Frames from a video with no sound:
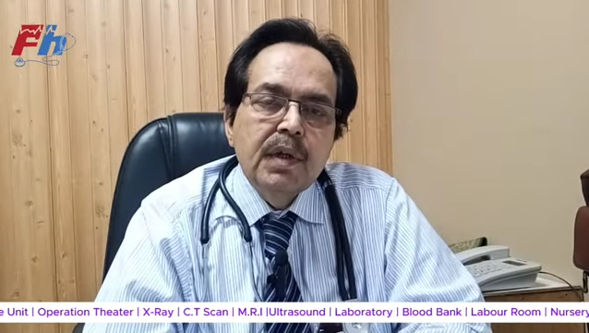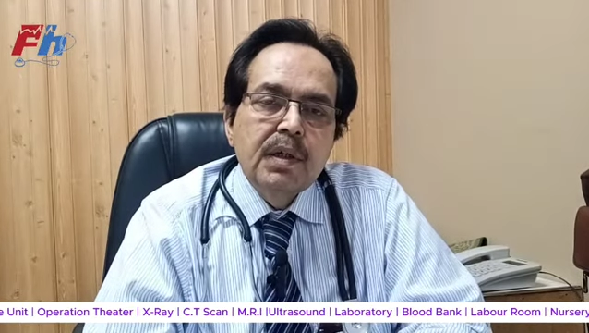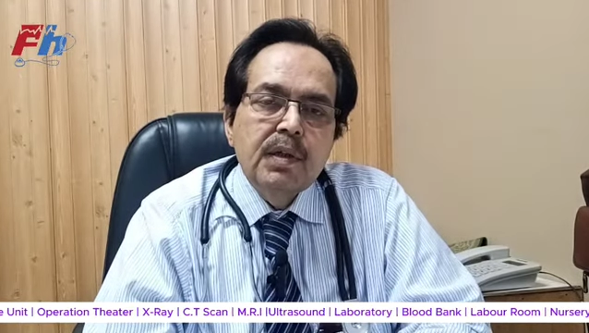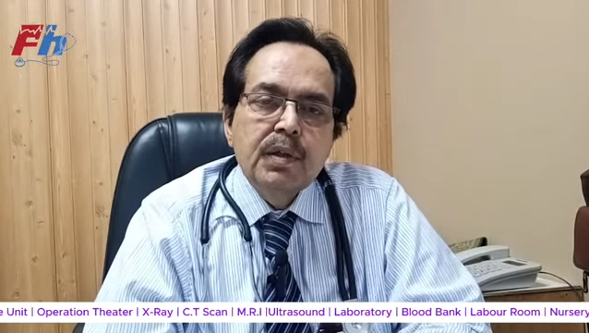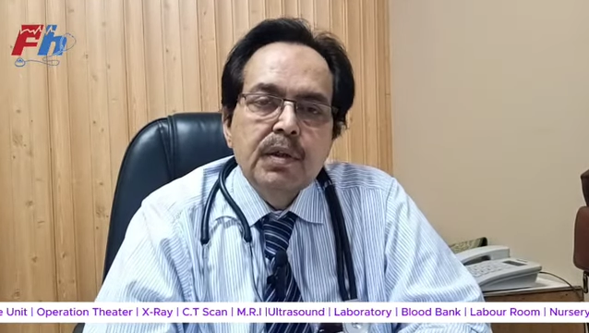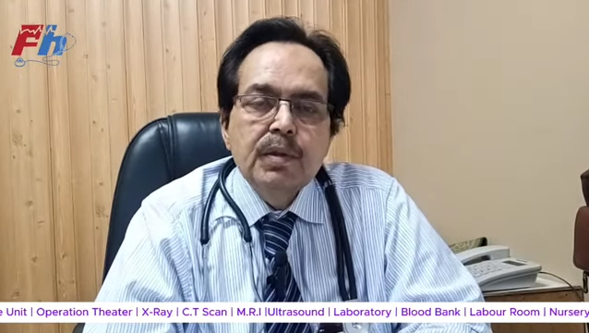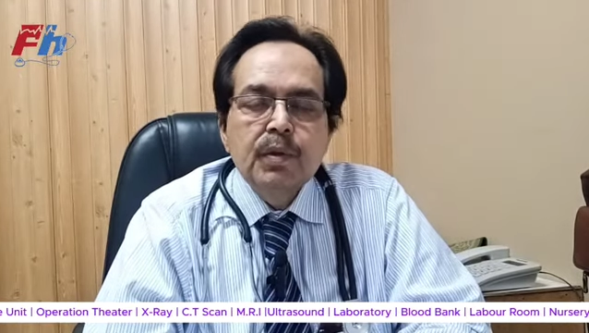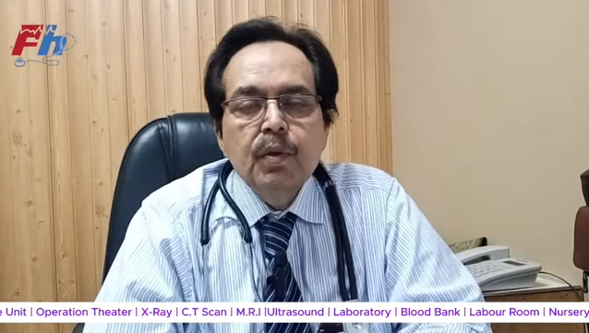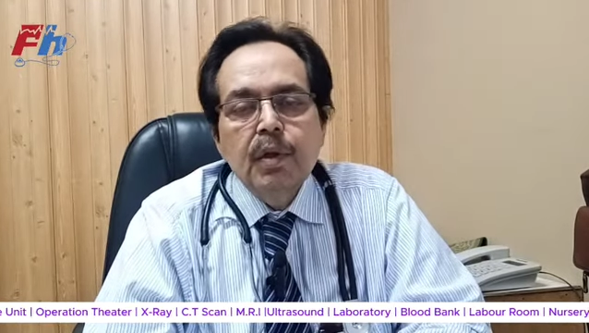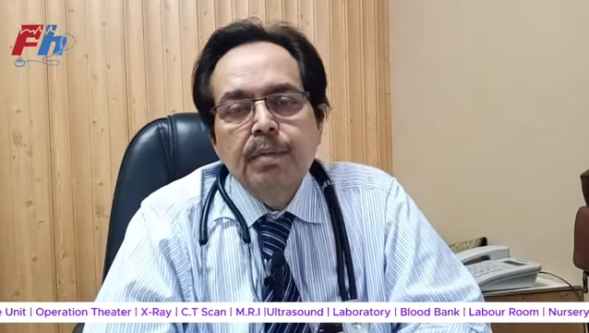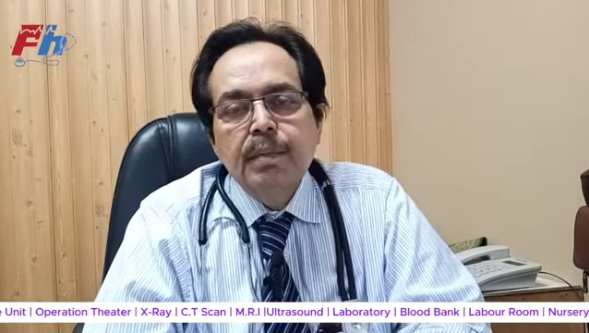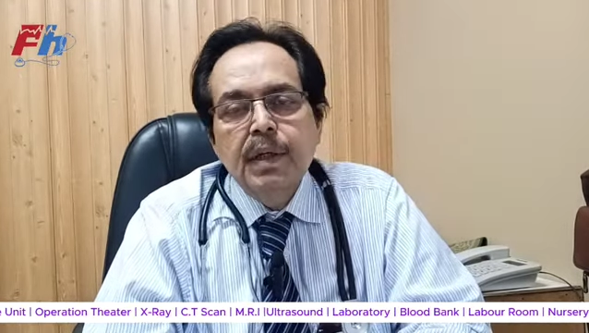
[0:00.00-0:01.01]
and it is
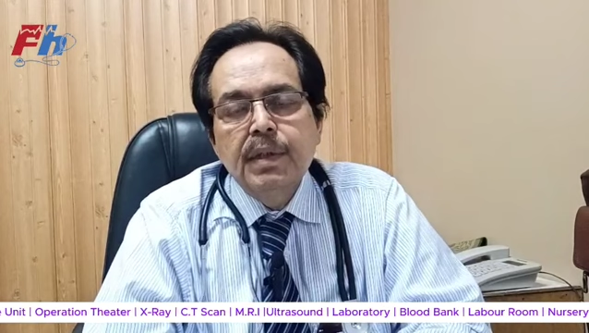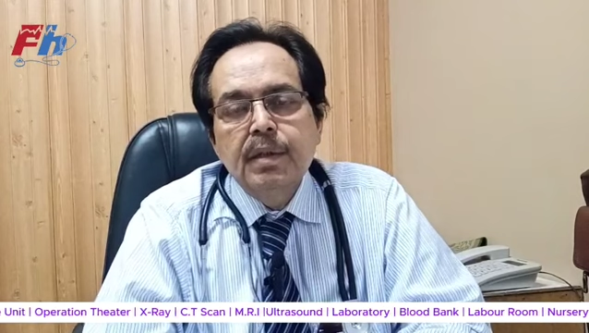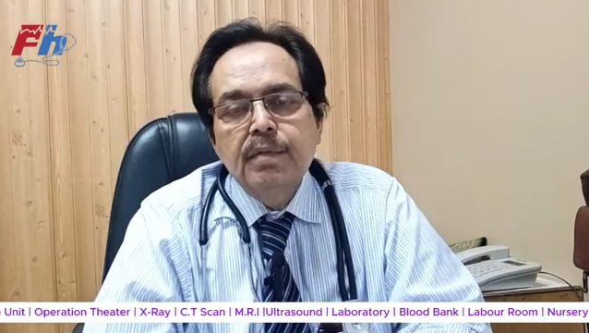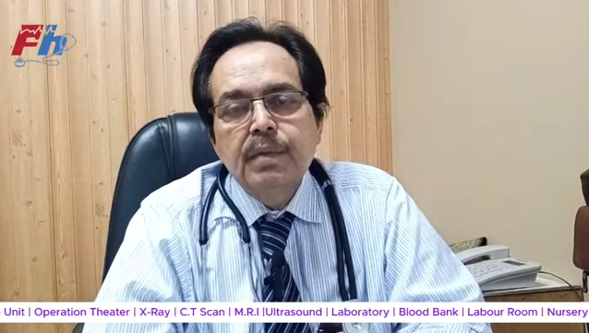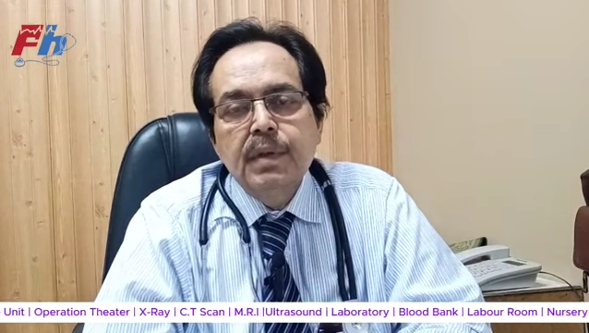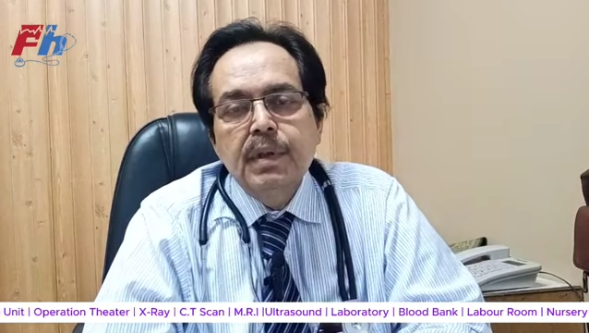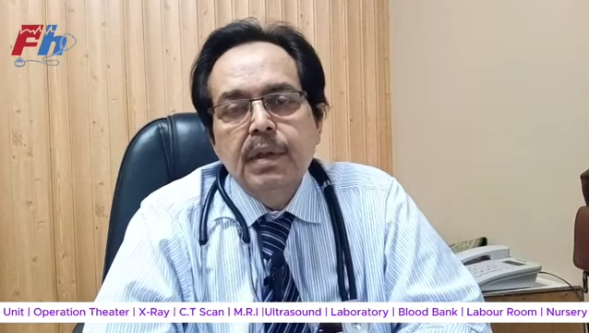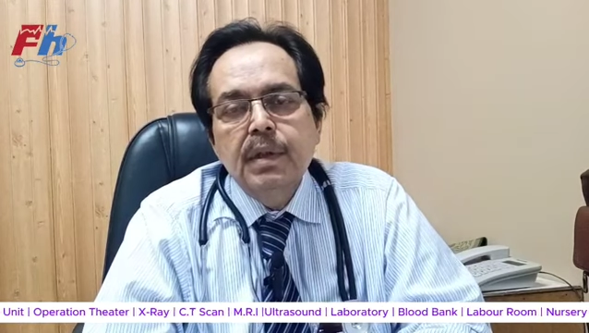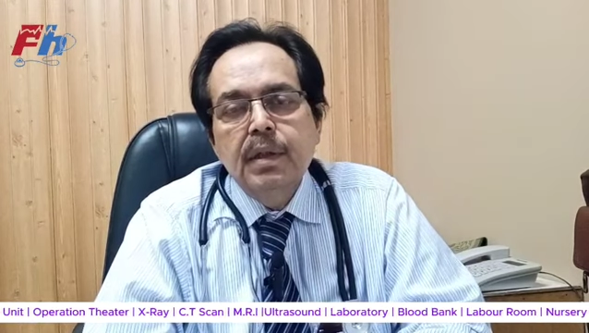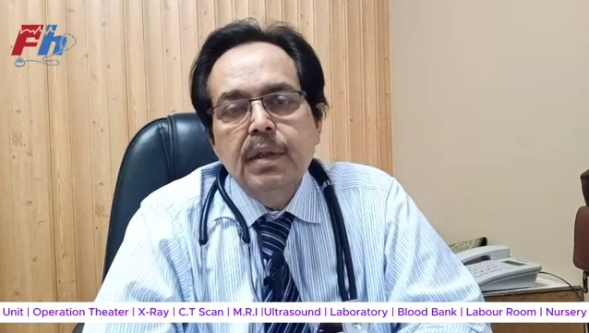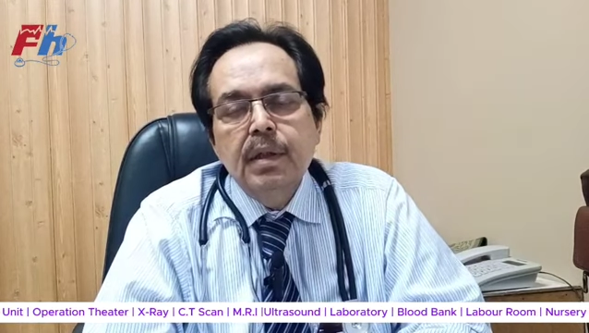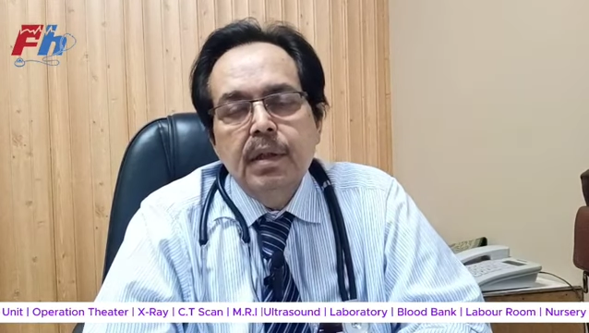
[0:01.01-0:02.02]
usually mentioned with the
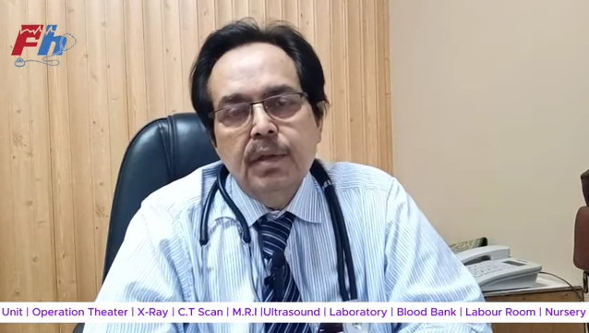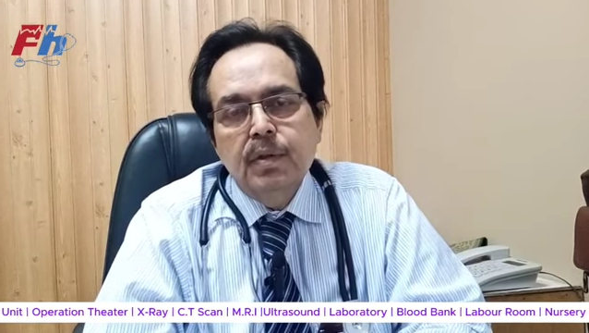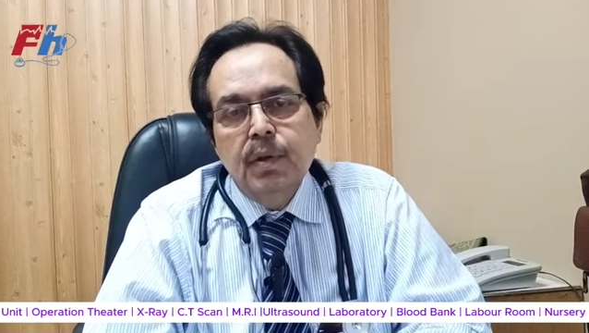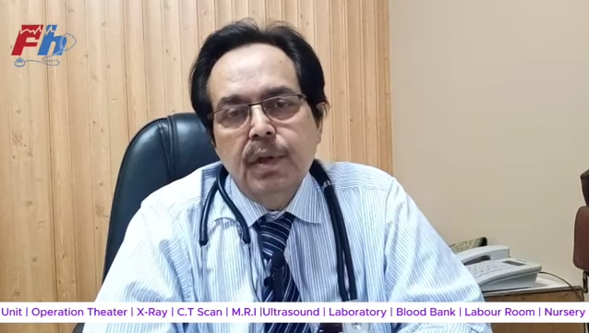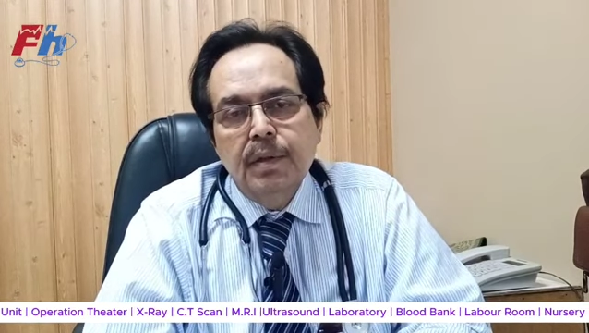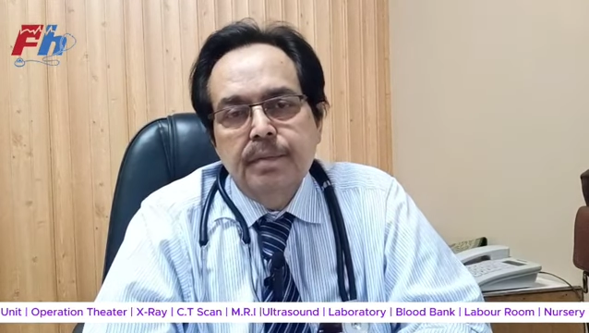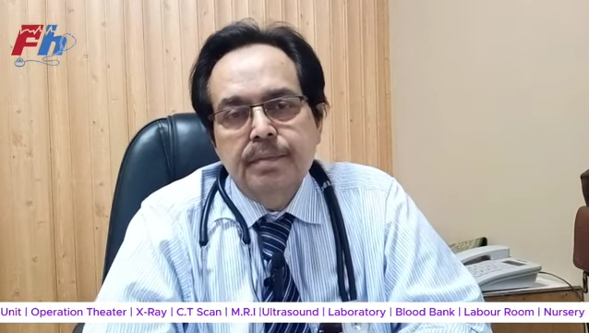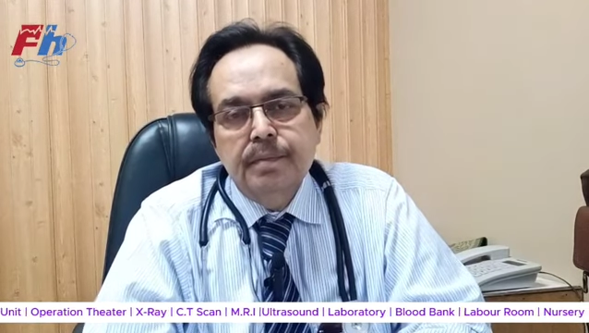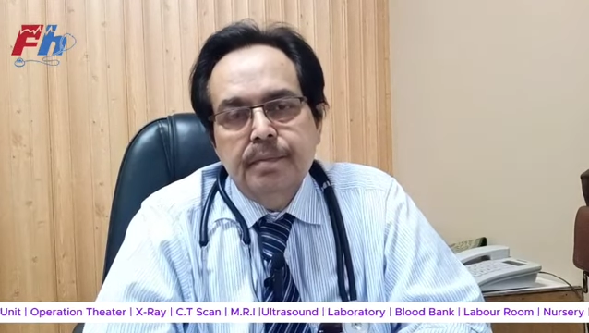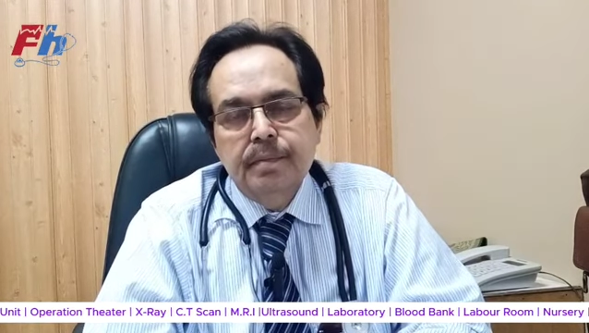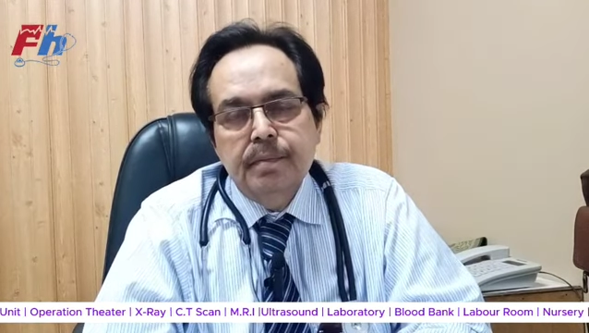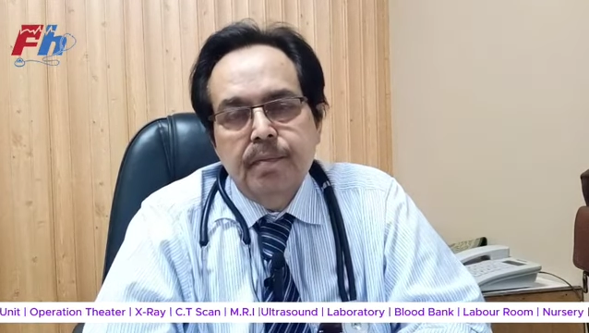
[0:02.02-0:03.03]

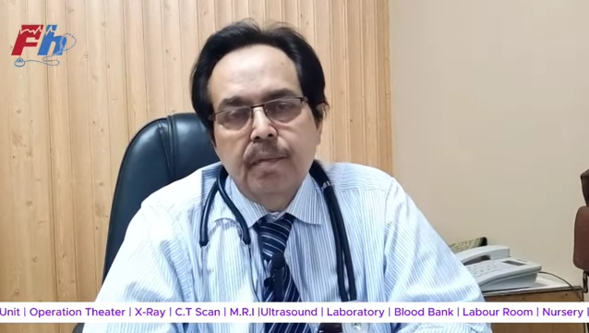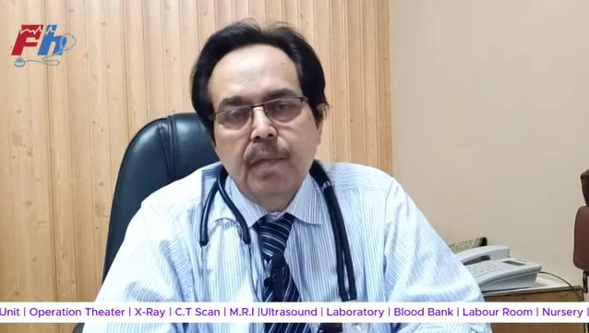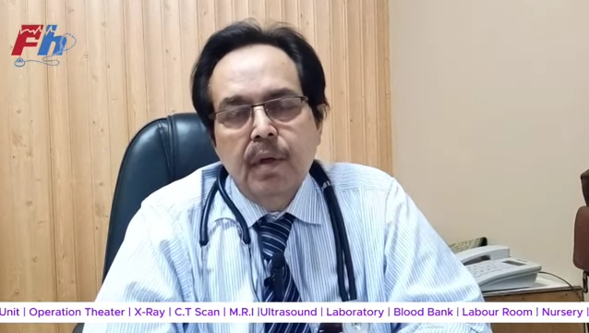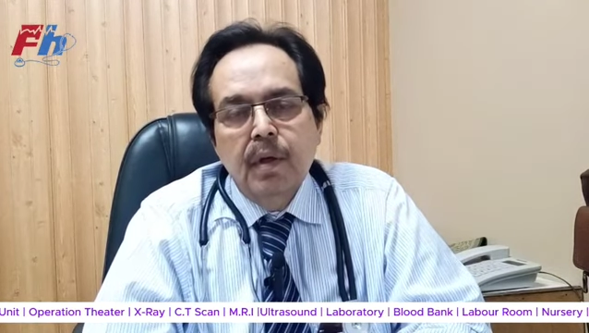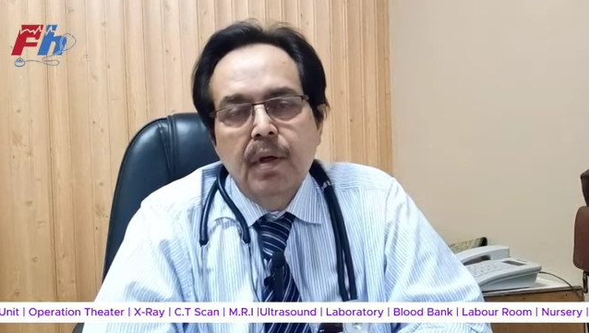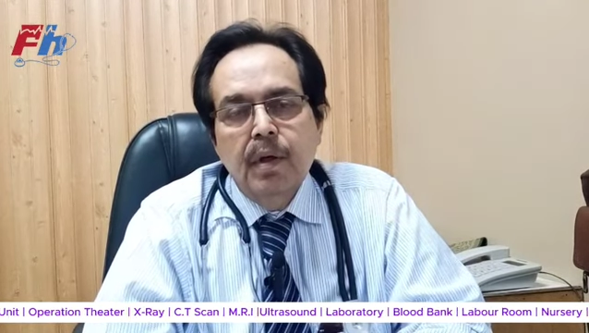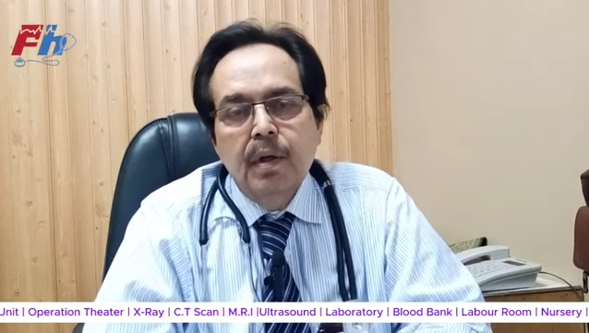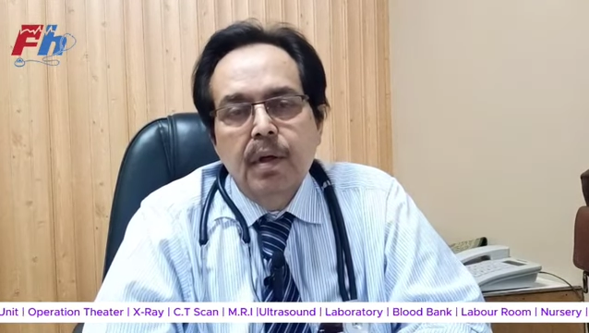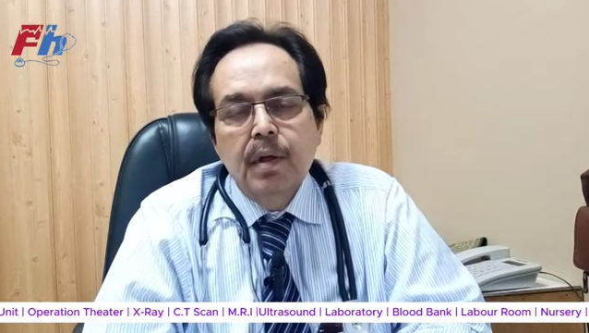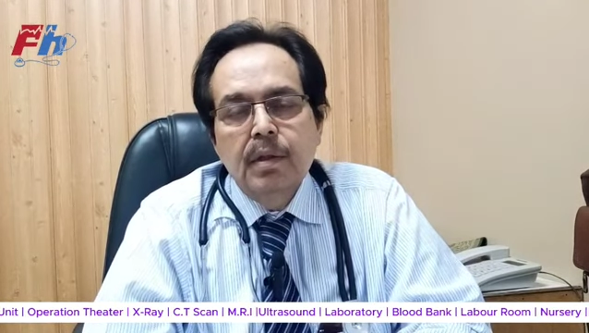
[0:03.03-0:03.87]
insulin.